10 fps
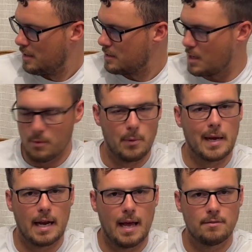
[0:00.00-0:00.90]
so that way we
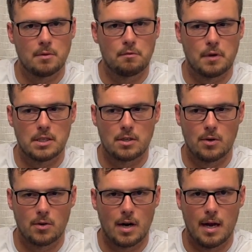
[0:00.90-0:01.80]
can have some fresh
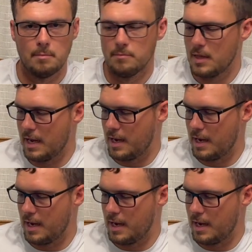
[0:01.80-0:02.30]
stone crab,